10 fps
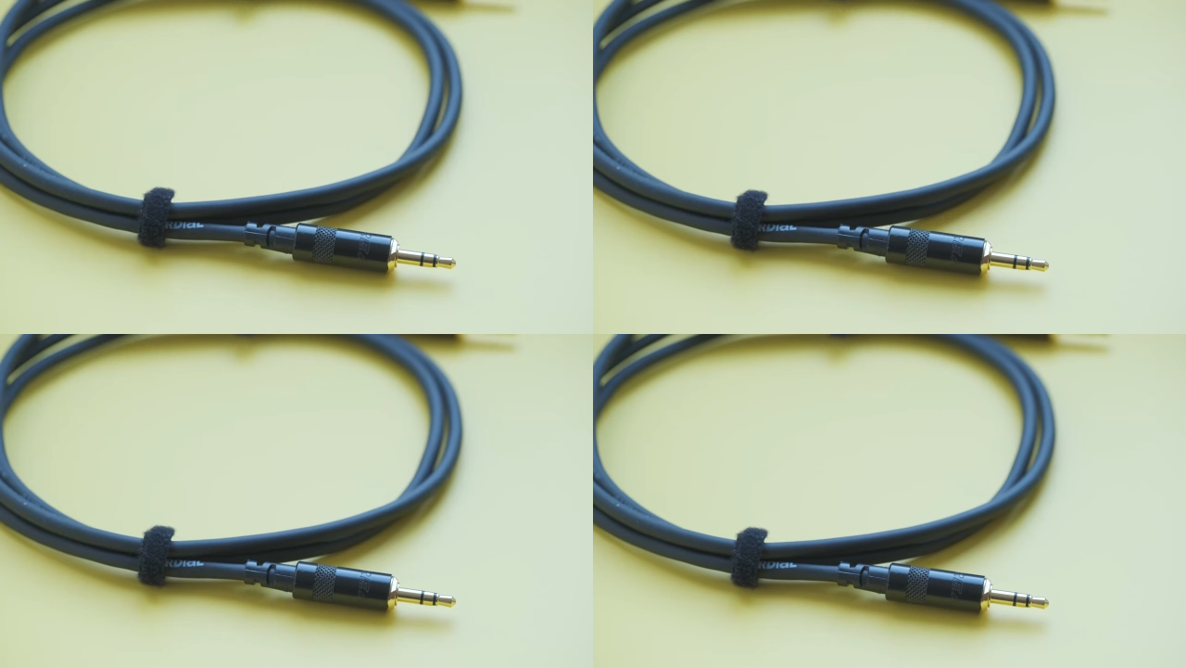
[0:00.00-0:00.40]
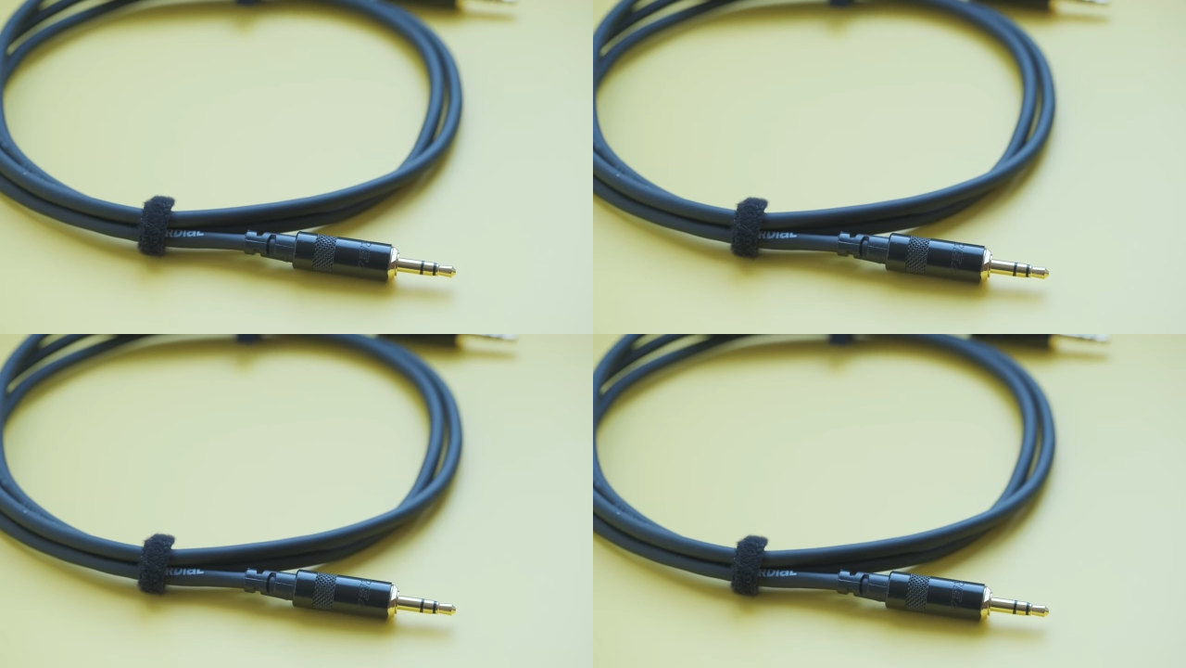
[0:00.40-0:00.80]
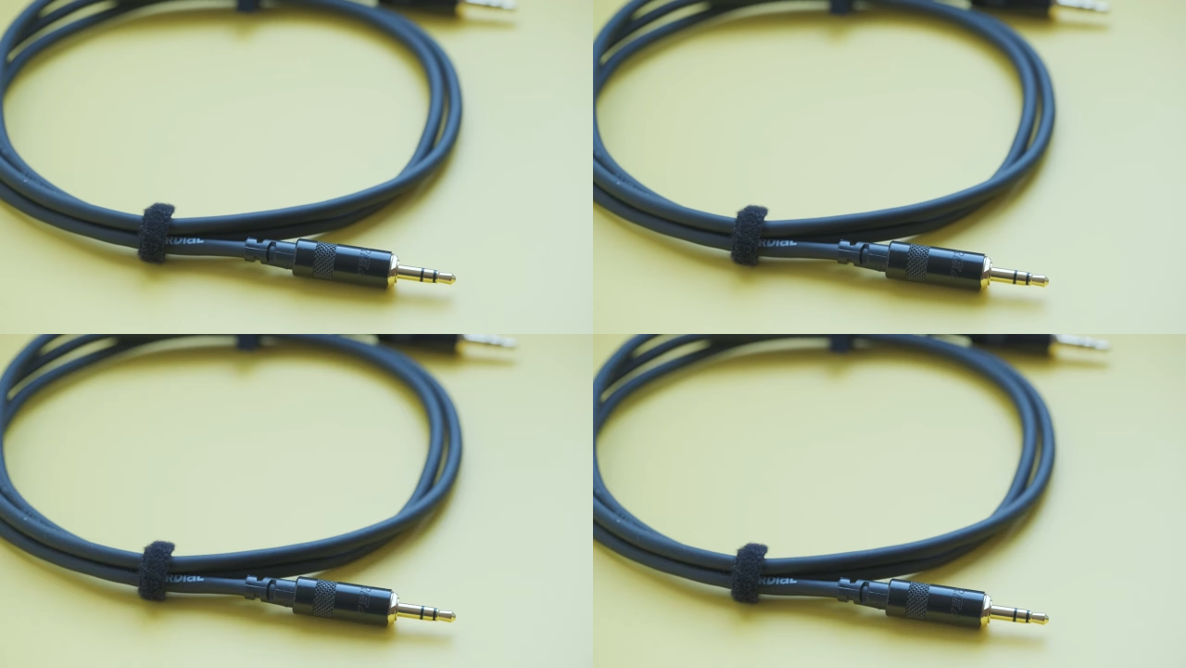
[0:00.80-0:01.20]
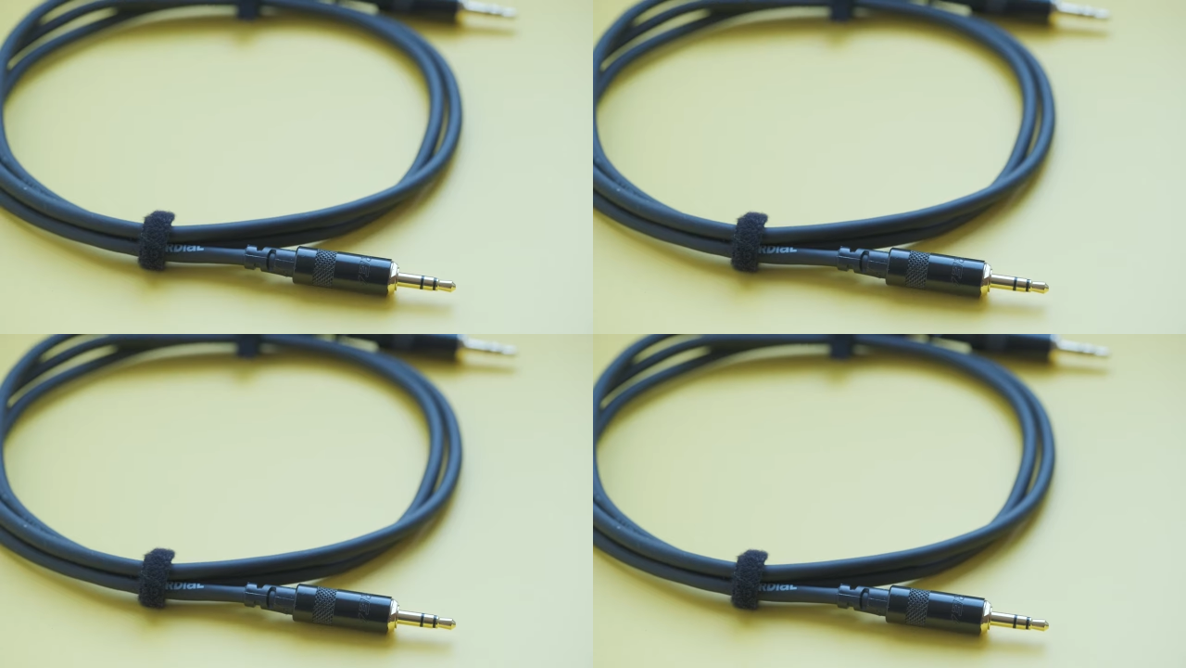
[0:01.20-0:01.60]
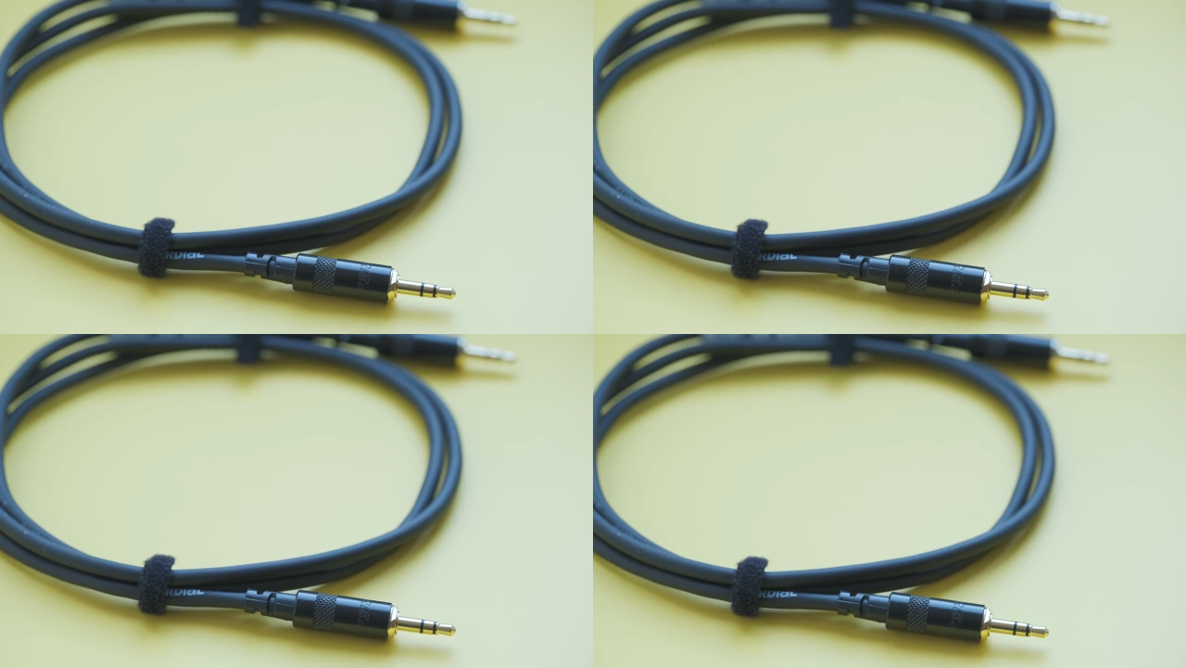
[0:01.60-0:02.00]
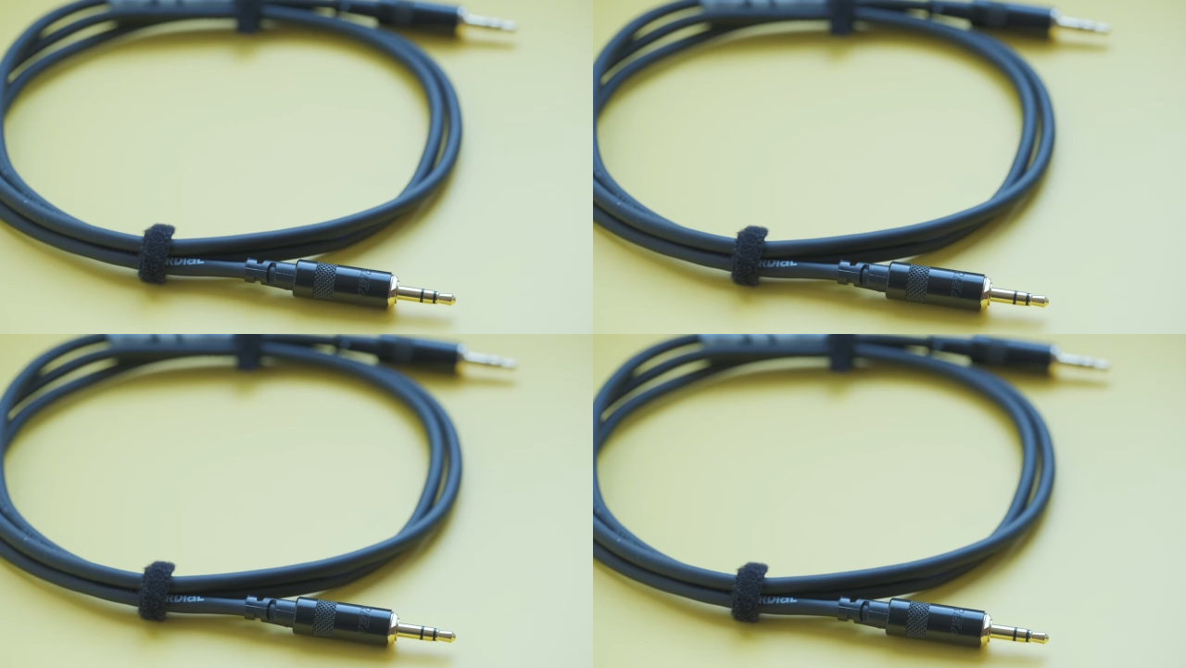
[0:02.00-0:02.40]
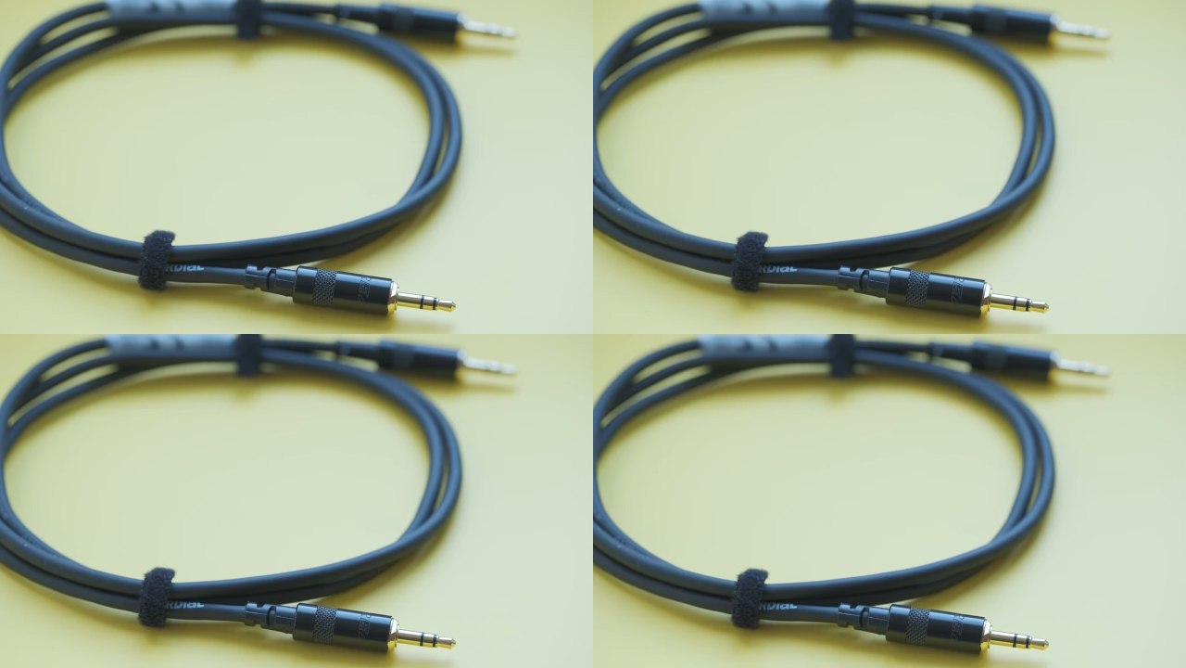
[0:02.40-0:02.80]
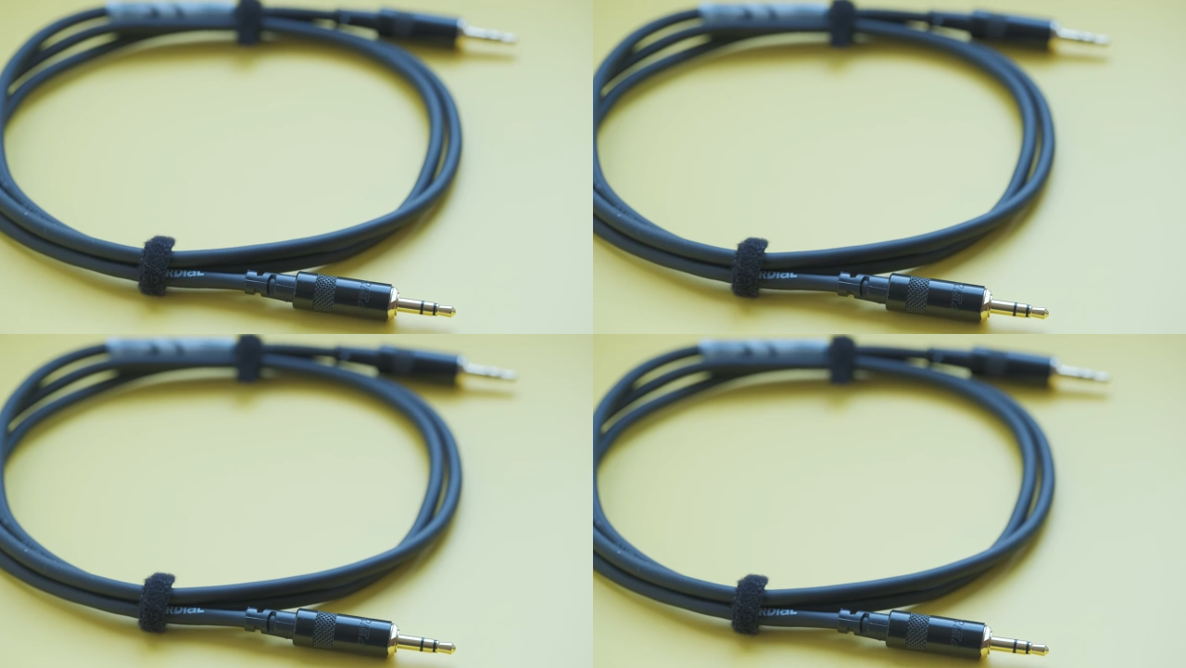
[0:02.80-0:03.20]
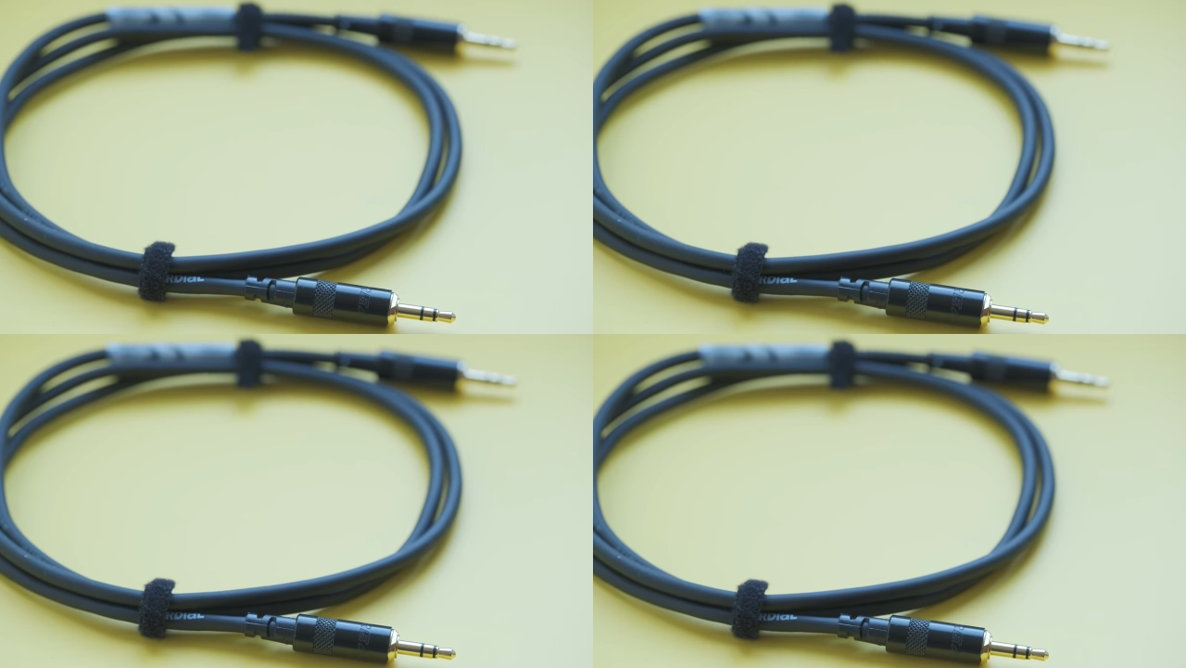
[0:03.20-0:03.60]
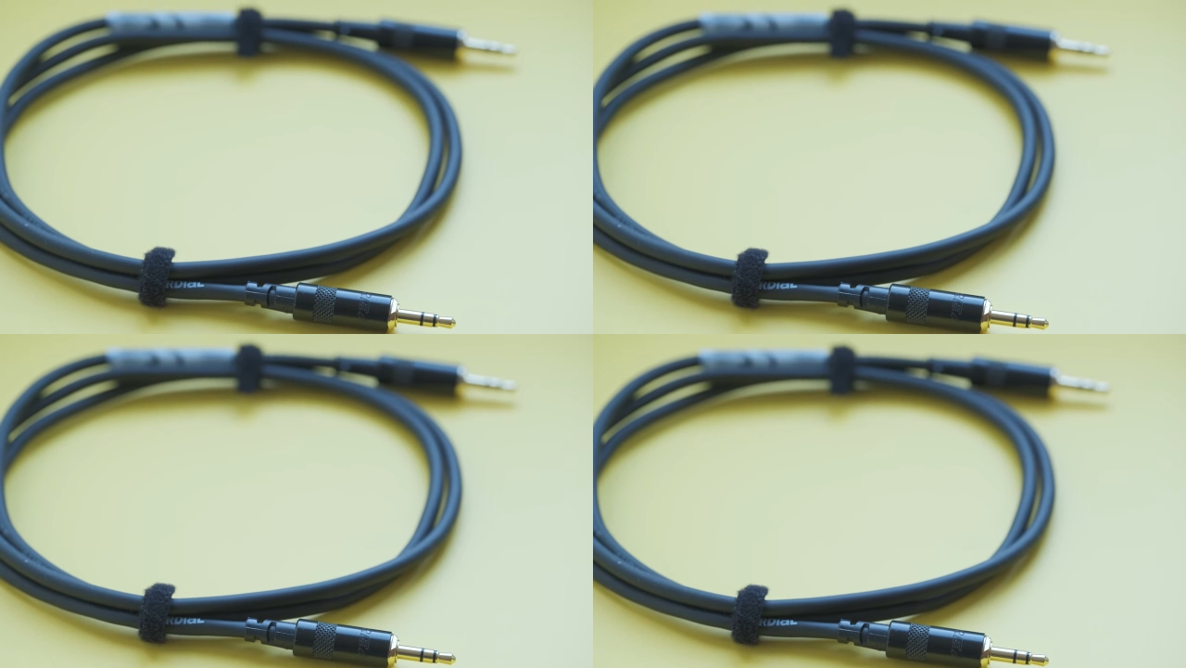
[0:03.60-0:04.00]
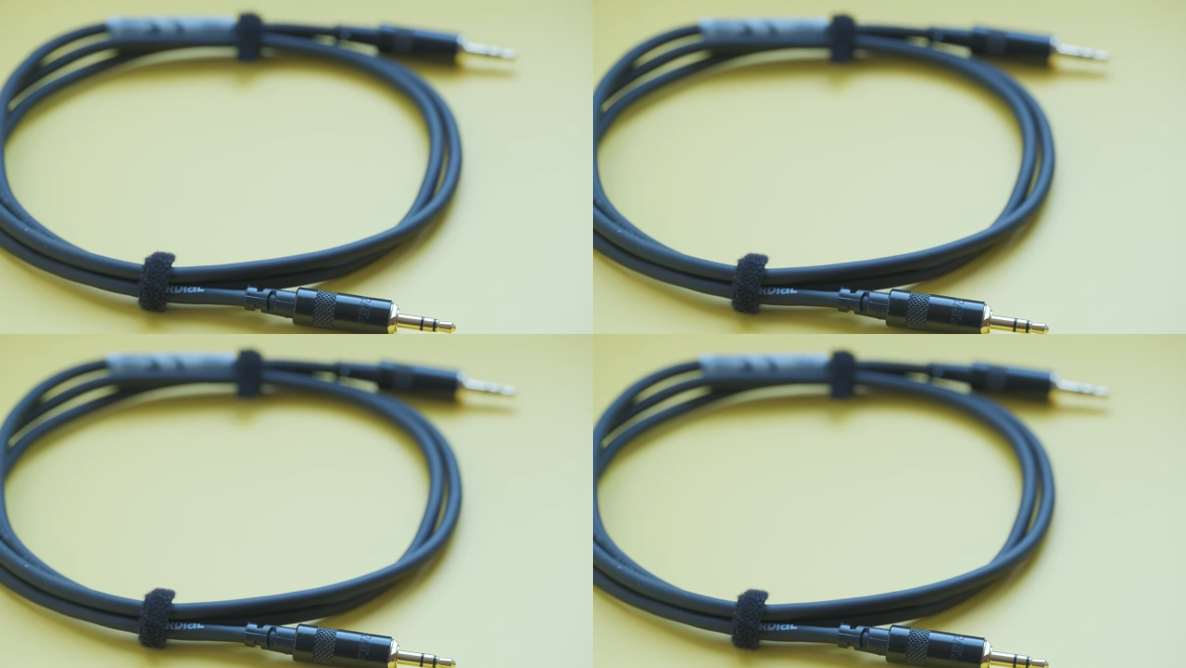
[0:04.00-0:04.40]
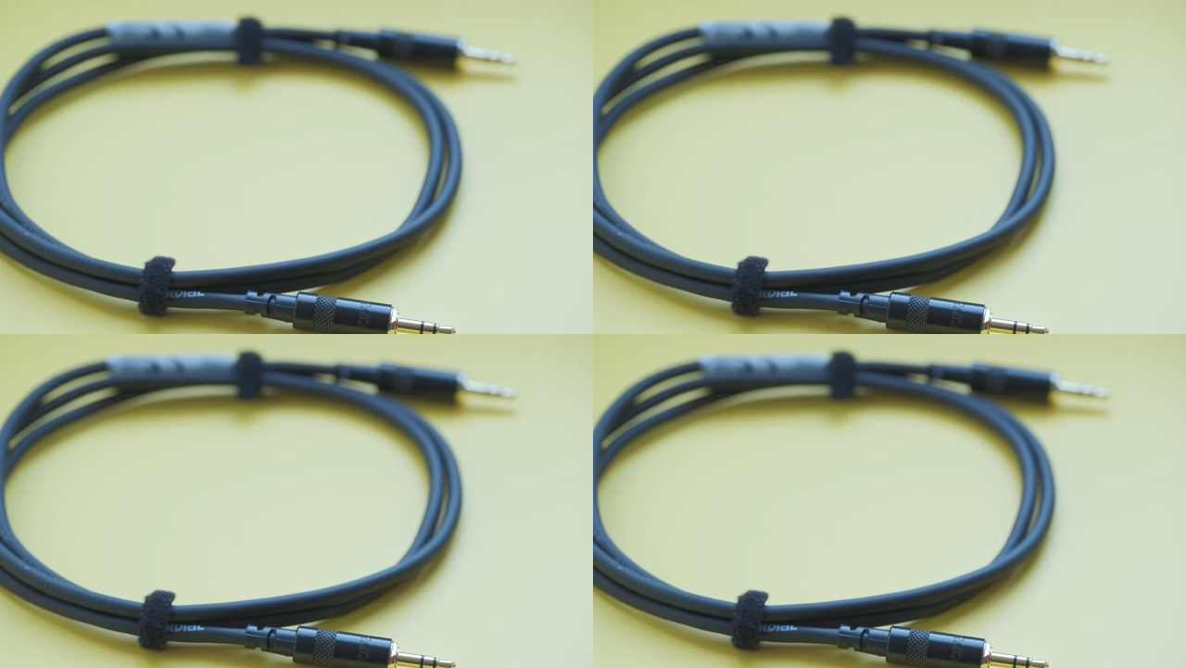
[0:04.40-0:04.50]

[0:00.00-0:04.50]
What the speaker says: [unreadable: no face in view]